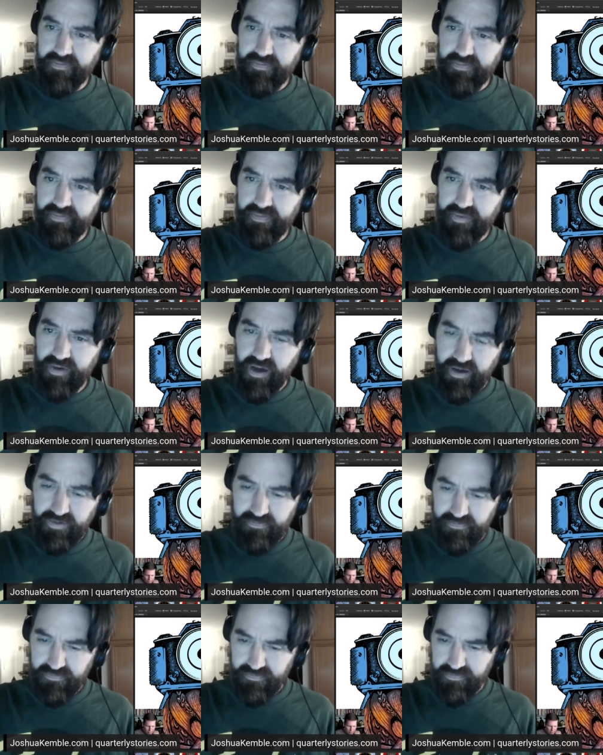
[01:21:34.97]

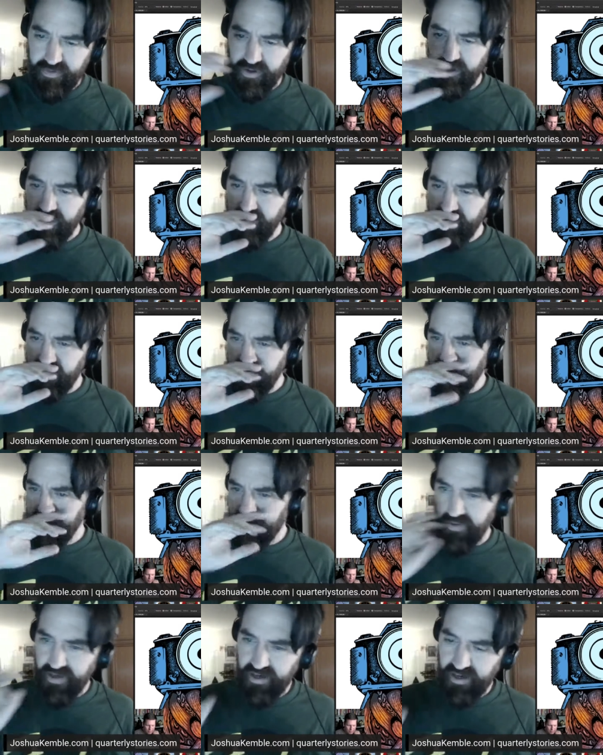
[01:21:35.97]
not believing
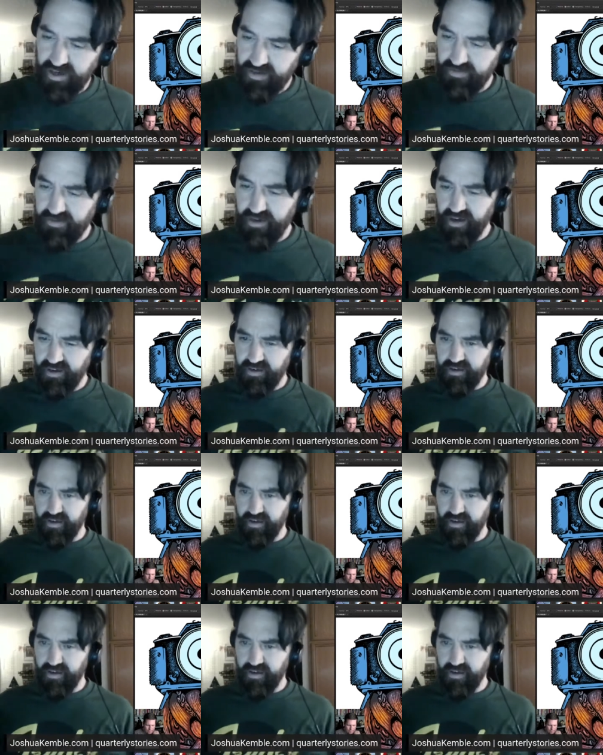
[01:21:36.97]
this, but I